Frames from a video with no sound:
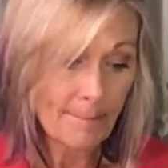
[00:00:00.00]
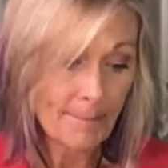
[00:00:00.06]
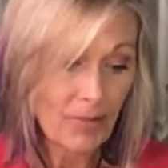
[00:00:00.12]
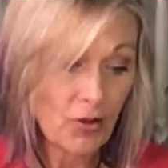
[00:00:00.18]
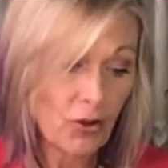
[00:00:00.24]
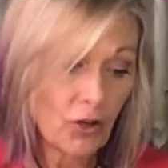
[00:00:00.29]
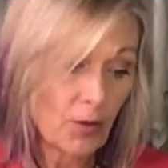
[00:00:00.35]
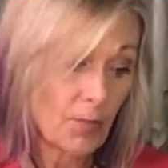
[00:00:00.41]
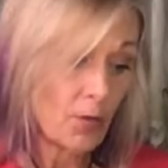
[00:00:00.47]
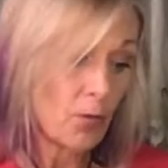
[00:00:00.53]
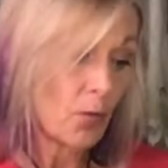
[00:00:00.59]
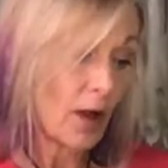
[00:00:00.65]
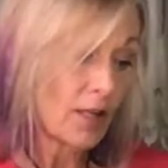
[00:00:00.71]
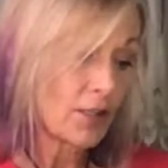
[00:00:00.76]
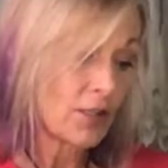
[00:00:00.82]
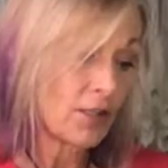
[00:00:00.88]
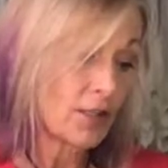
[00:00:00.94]
You could be
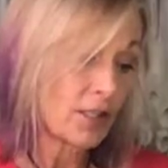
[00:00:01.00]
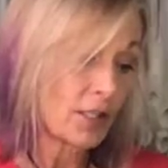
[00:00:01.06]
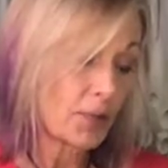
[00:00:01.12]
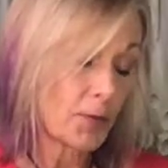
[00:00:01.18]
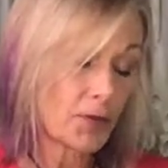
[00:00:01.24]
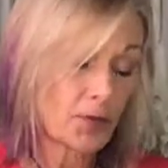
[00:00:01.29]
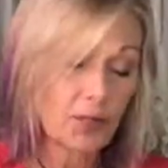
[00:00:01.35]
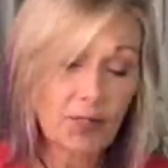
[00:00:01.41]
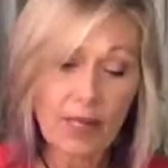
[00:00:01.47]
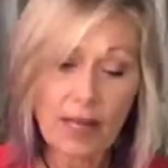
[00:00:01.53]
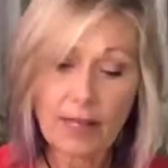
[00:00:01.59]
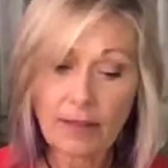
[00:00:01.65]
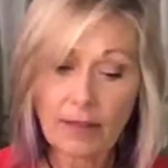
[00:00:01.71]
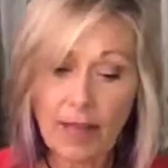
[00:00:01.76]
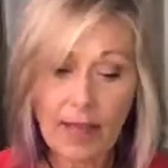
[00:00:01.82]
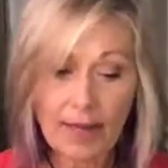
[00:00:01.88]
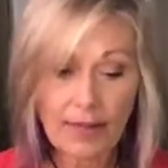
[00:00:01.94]
watching this person
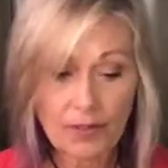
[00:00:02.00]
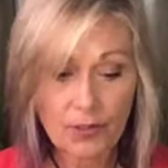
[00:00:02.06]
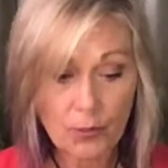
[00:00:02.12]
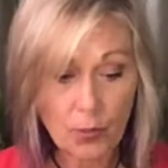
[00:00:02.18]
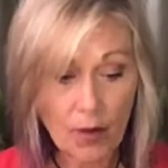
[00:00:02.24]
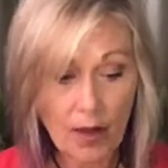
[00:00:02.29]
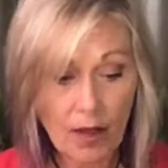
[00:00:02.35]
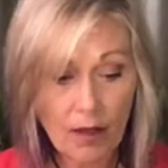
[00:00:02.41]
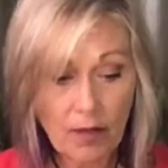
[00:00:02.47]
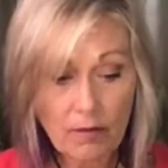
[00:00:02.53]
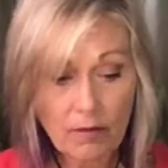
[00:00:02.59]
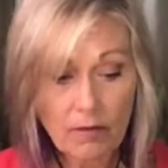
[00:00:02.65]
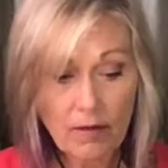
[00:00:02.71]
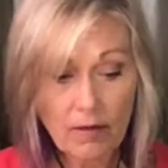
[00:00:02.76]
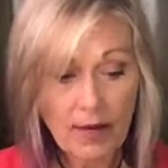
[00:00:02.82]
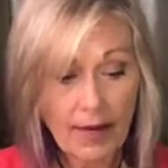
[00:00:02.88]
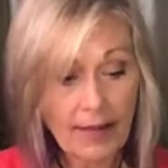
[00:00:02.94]
online as well,
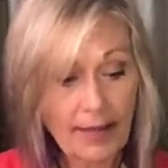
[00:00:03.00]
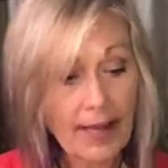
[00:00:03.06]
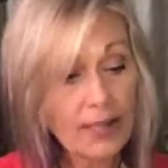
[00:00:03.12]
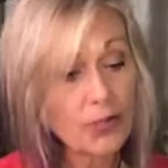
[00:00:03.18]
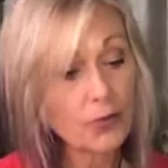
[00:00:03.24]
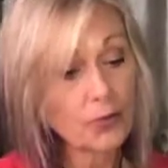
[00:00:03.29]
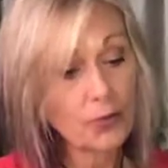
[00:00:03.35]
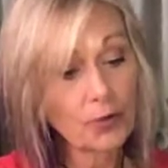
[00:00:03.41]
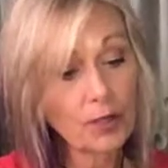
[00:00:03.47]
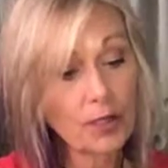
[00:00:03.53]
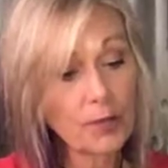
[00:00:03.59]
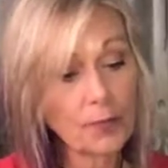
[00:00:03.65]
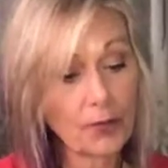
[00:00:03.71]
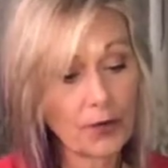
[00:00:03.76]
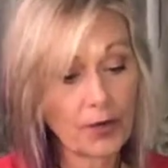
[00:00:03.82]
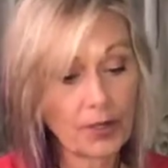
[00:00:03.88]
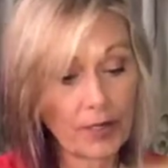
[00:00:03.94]
and that's really
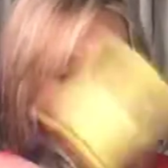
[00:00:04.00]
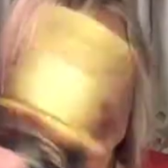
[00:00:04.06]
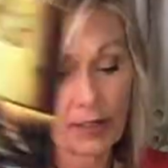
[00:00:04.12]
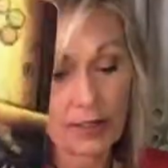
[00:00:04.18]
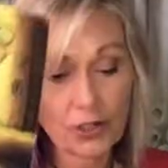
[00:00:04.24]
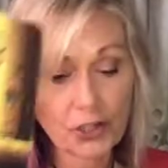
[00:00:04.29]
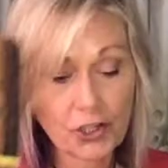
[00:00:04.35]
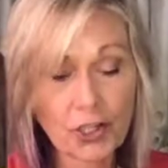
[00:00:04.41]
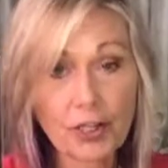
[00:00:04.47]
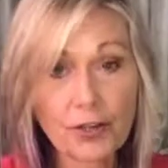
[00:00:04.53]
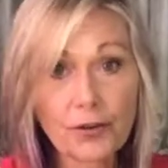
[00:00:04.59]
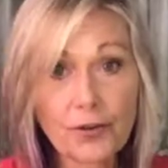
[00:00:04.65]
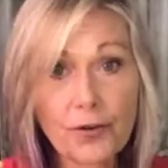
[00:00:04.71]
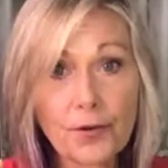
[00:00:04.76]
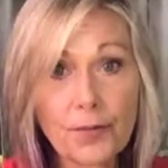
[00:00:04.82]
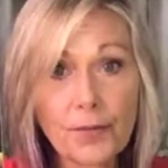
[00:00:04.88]
putting you in the shitter.